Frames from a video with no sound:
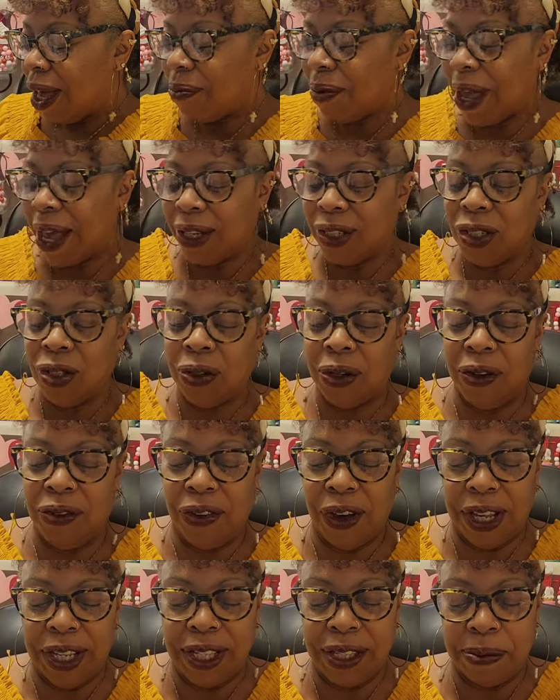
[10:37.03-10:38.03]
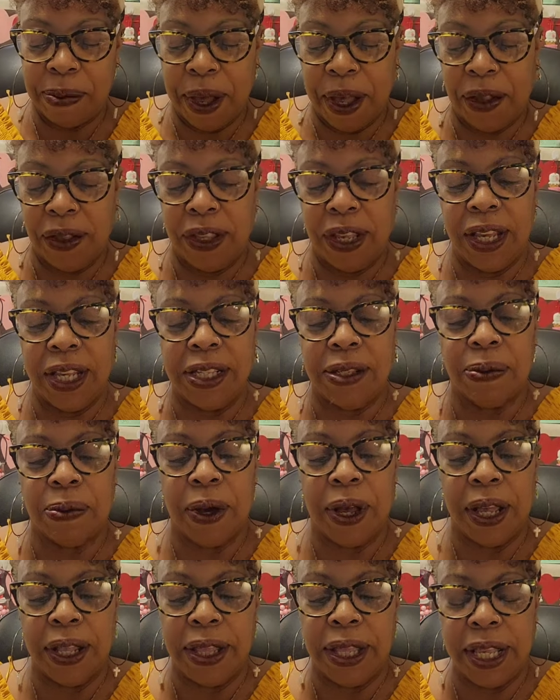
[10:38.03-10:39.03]
I'm not sure if I smell this
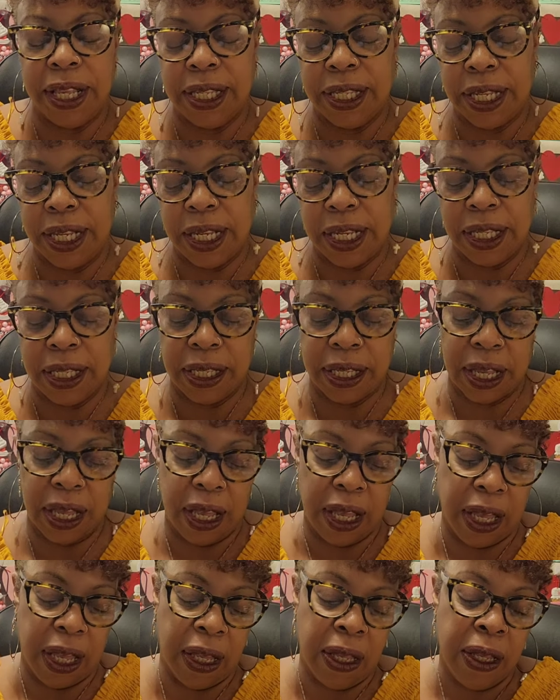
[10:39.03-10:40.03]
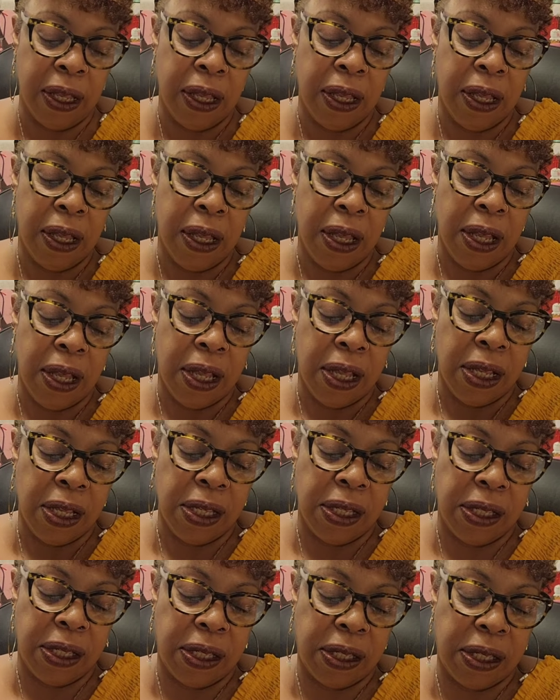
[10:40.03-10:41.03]
one. This is the
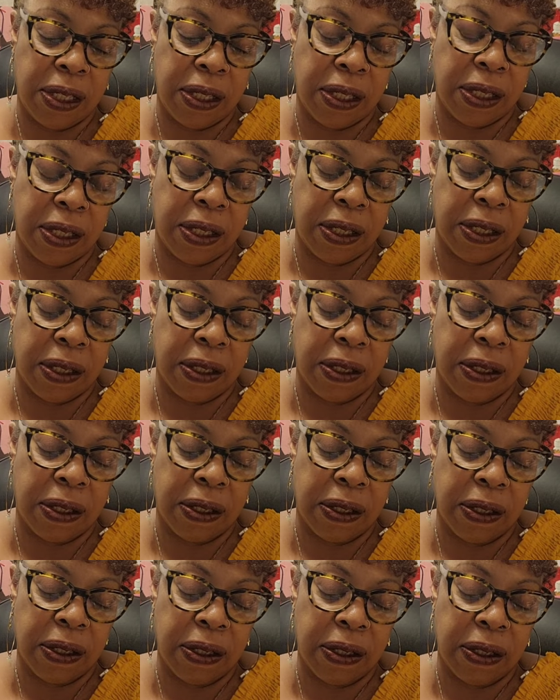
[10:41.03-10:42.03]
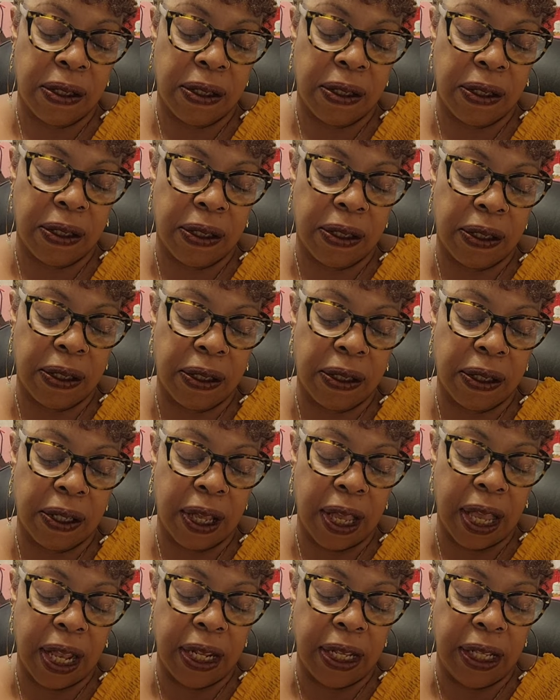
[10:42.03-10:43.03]

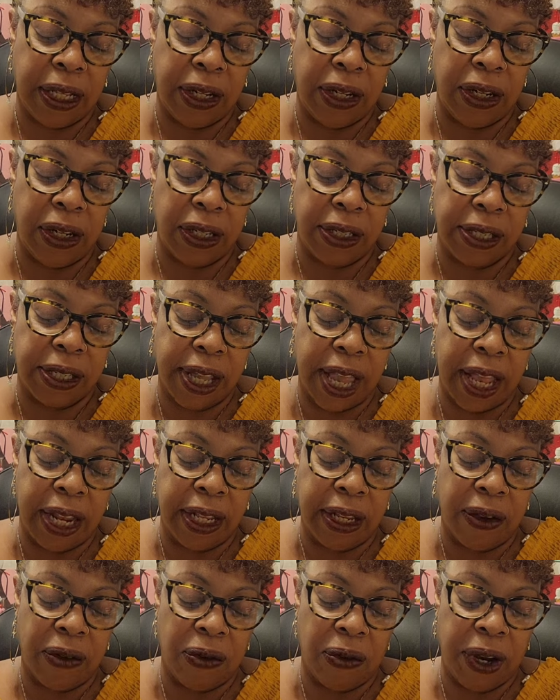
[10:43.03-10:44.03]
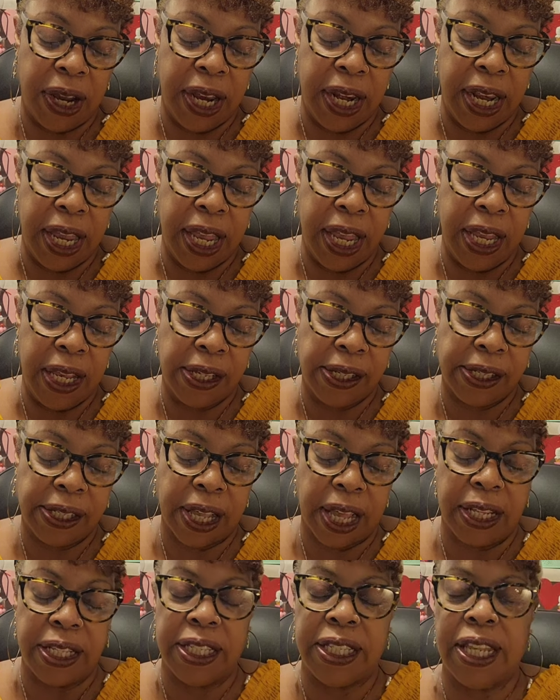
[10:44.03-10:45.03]
San, Lin San Lorini
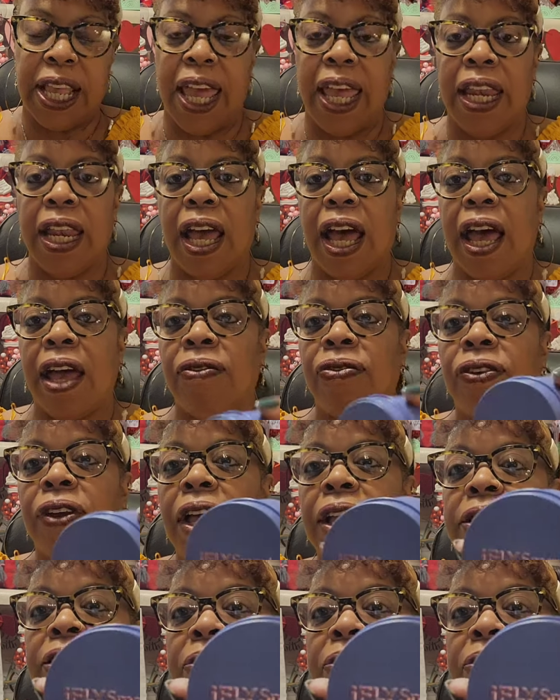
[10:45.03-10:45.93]
Sunset I Fly